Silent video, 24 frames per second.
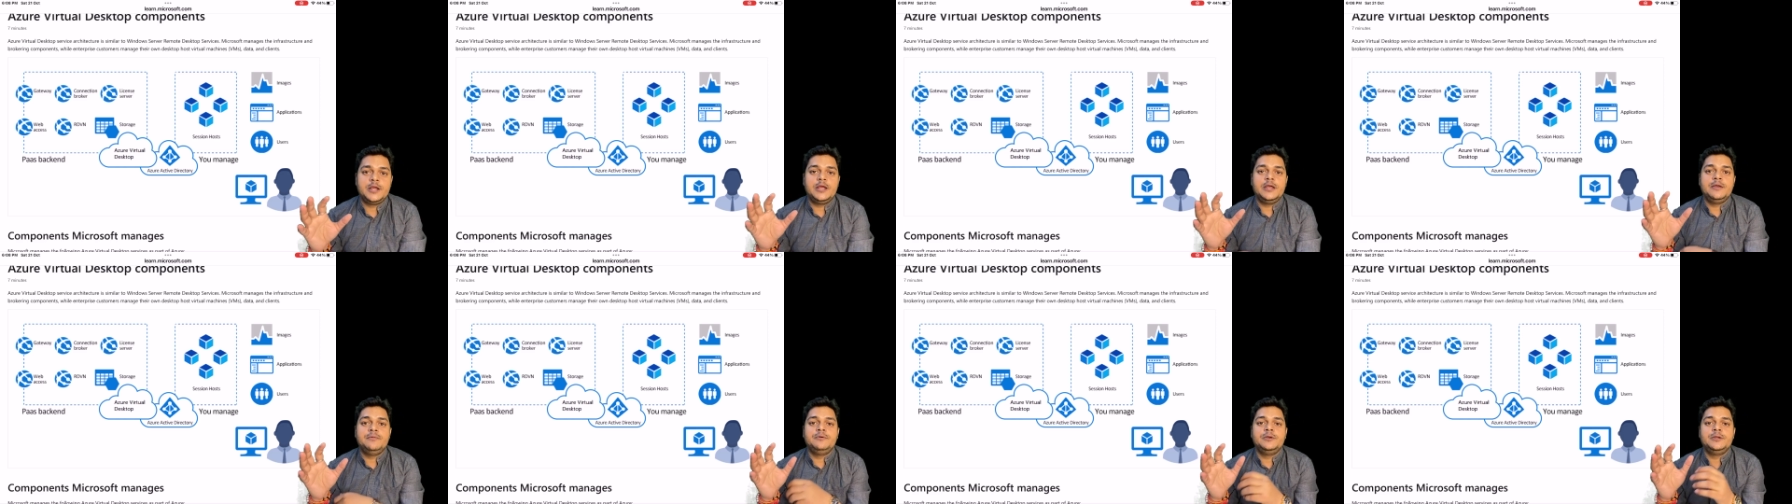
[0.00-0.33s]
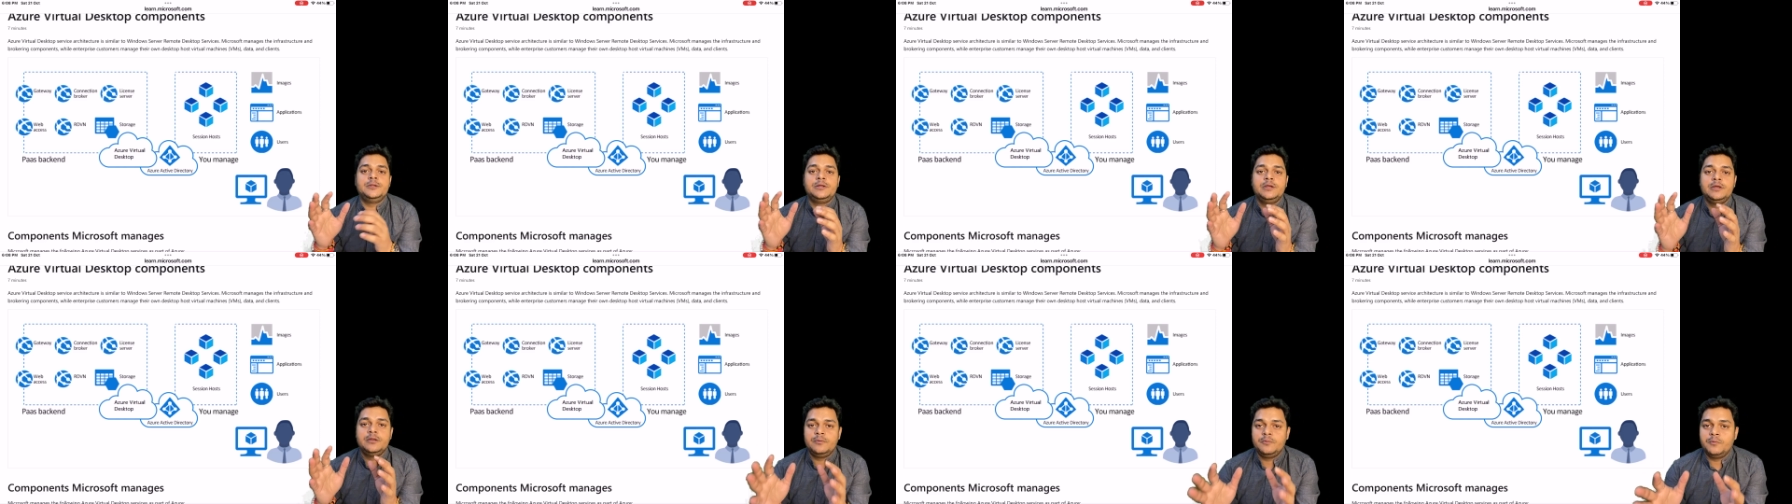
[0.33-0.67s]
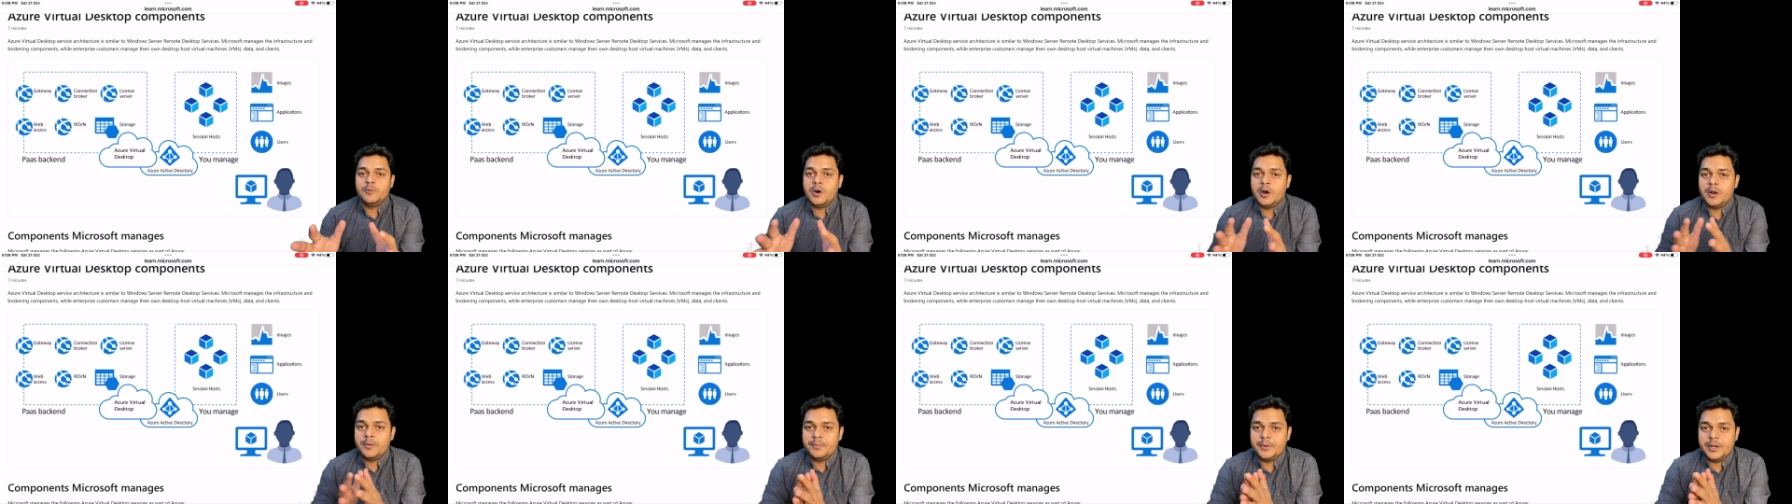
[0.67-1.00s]
AVD
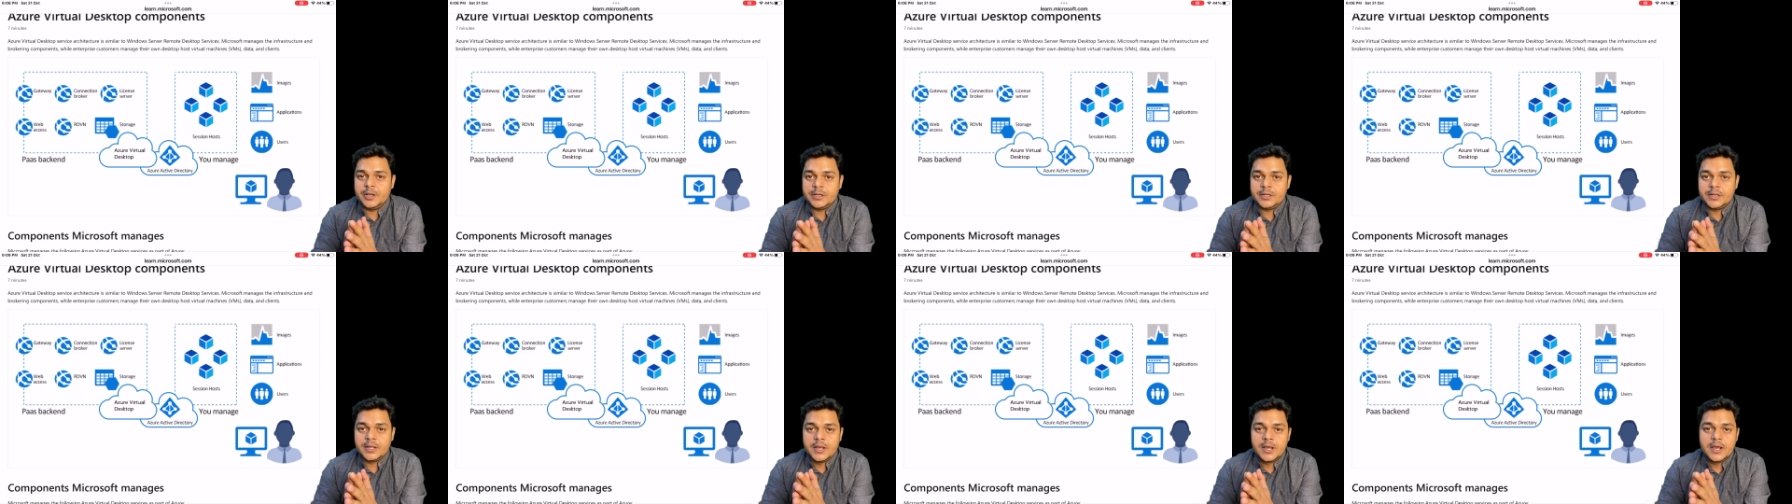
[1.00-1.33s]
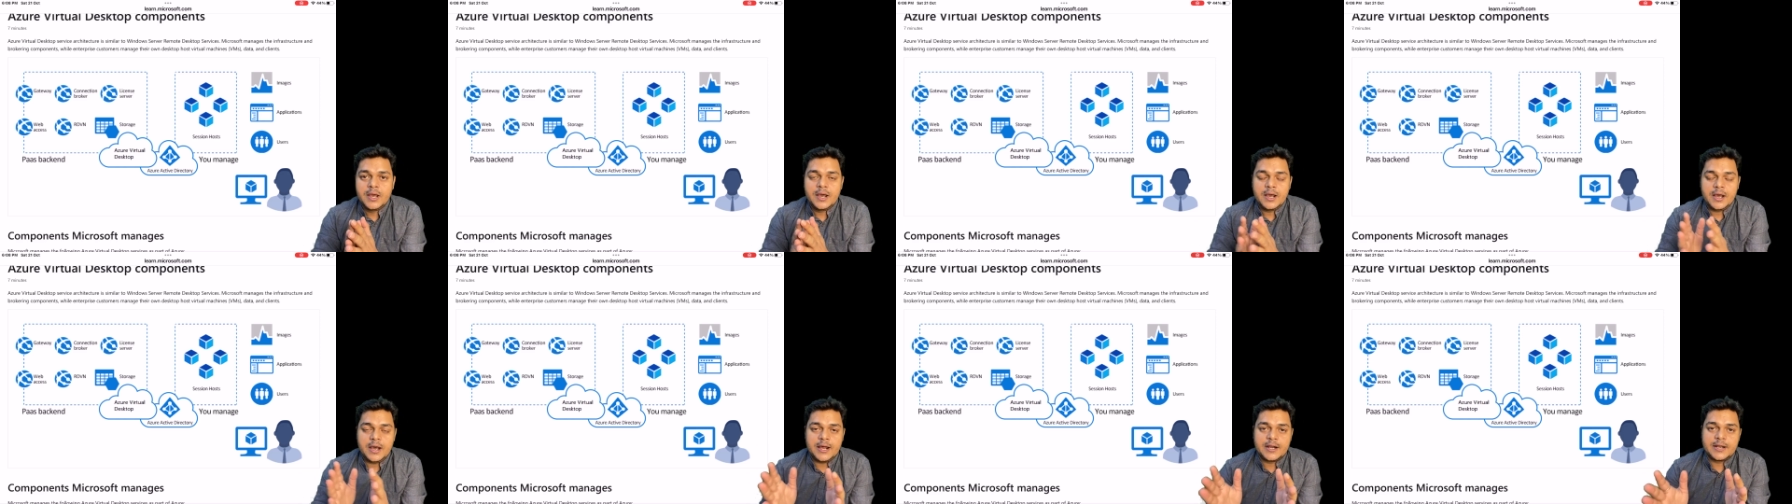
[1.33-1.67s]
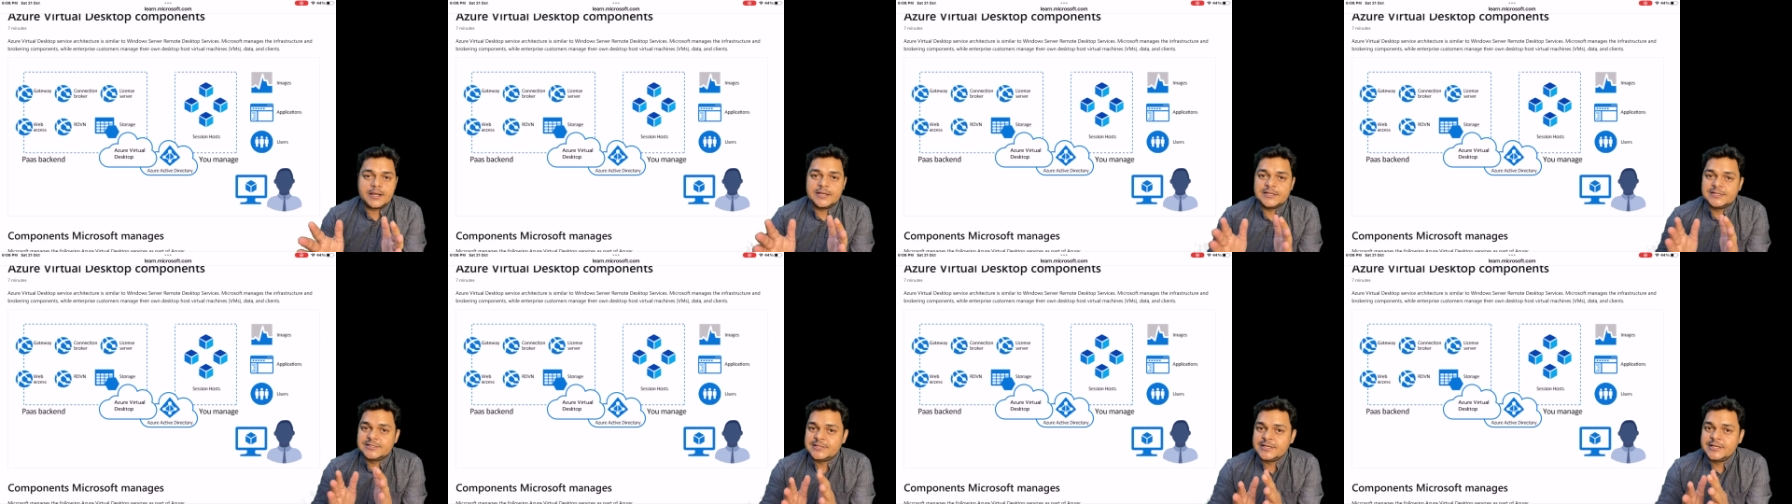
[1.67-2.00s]
environment are
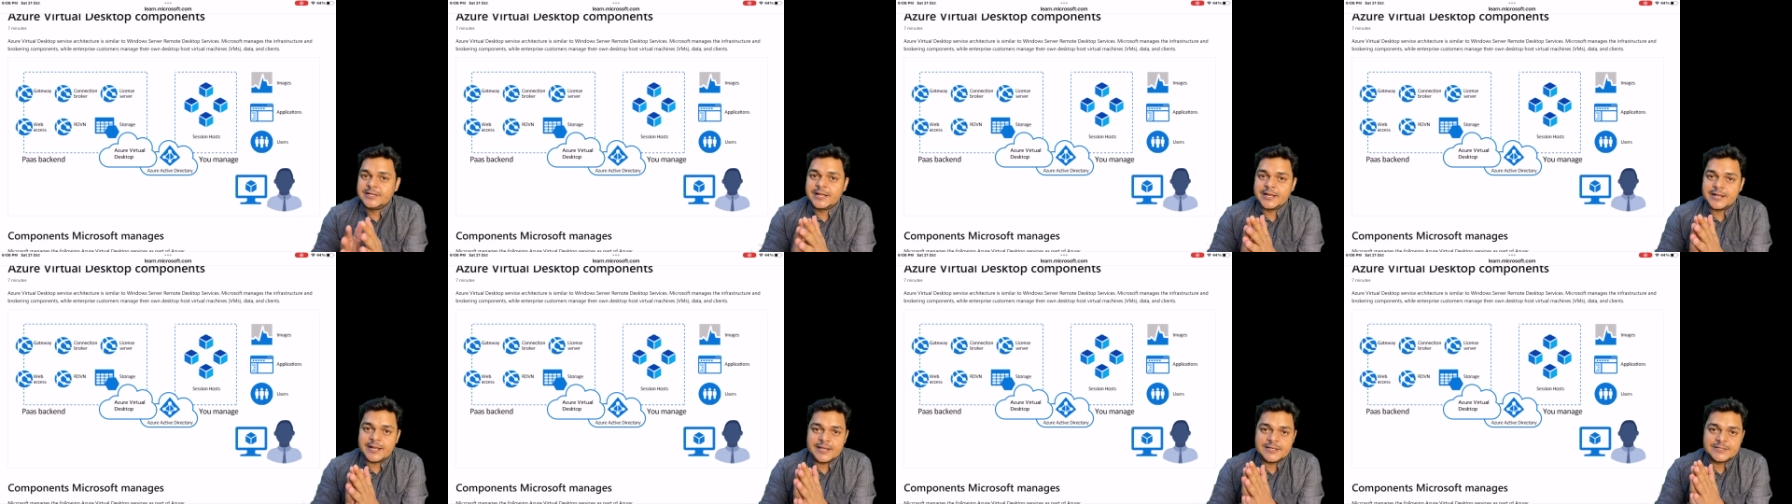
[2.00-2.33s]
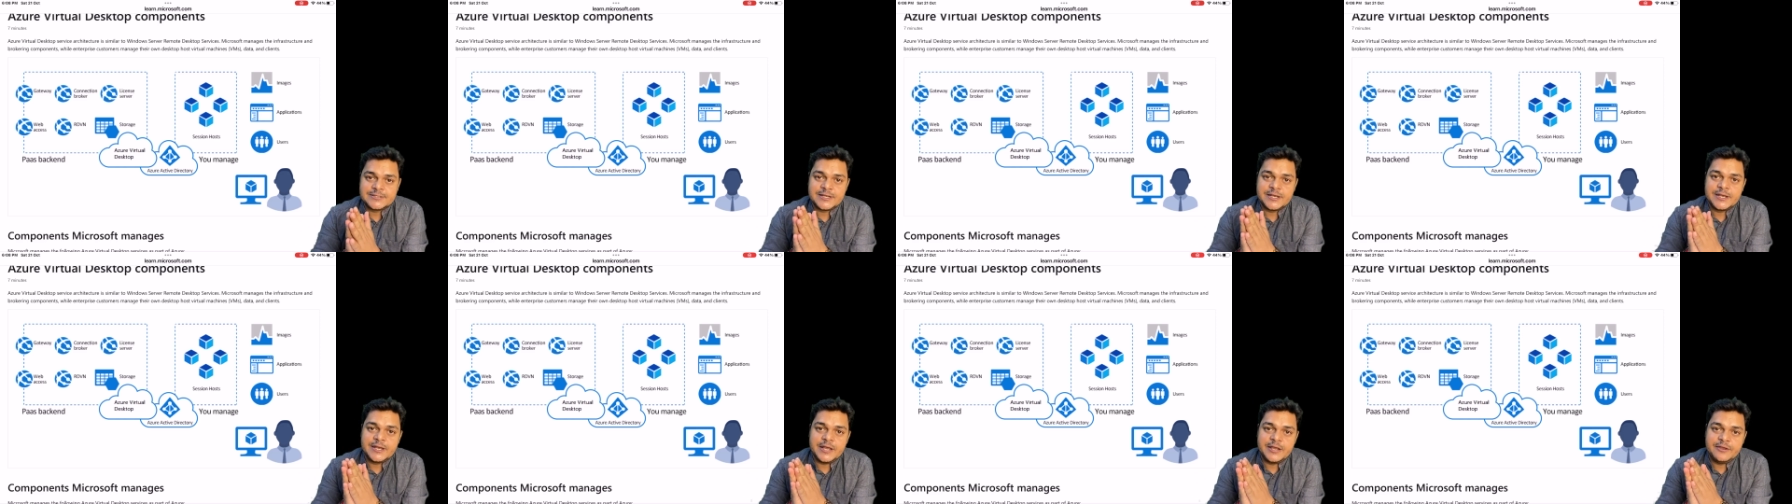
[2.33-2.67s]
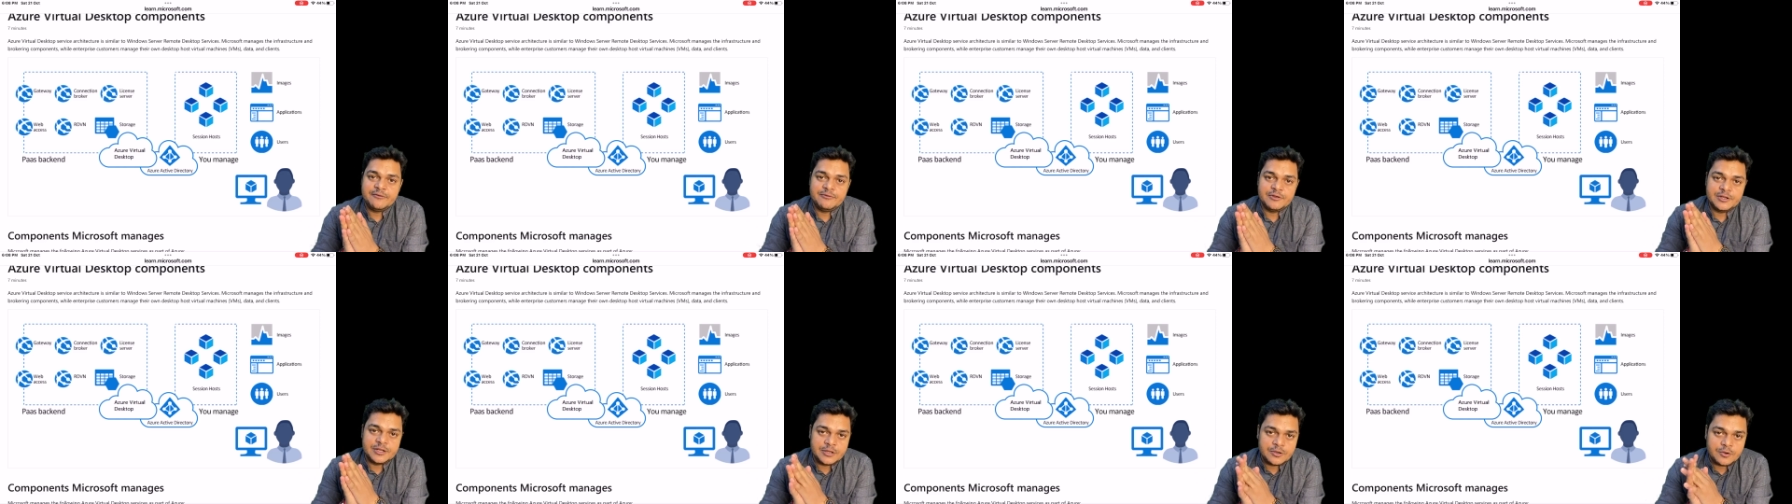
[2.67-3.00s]
considered as a
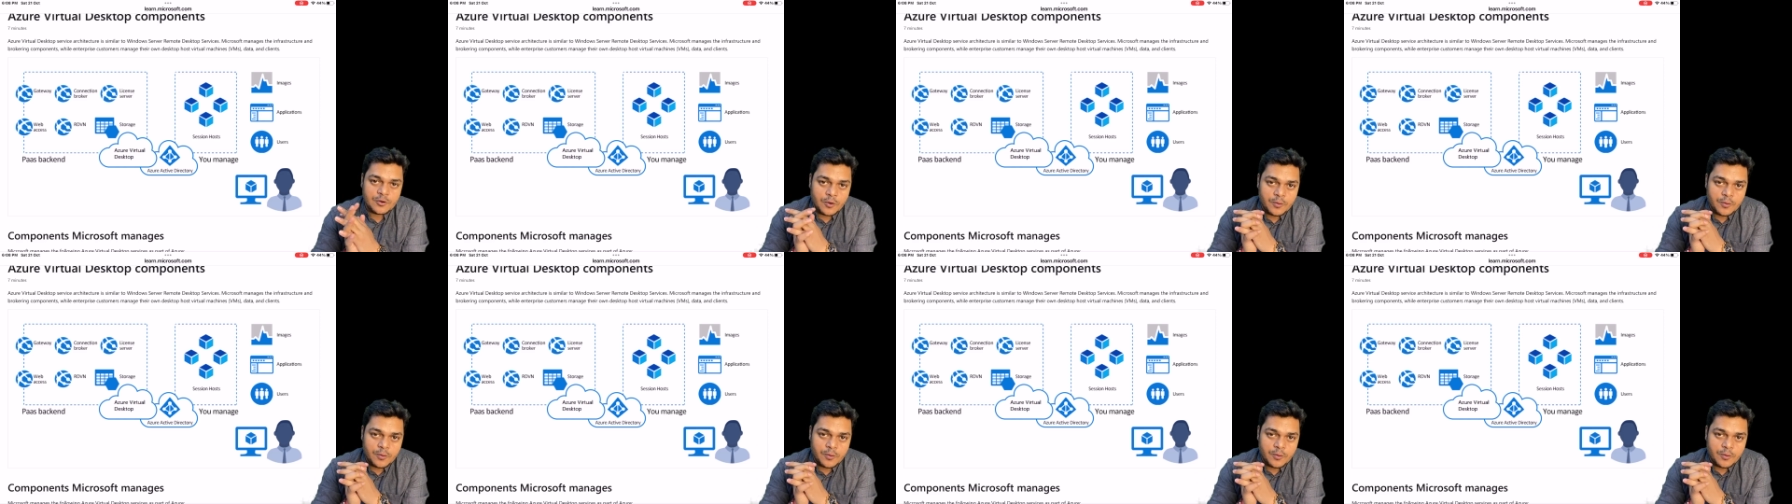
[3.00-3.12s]
AVD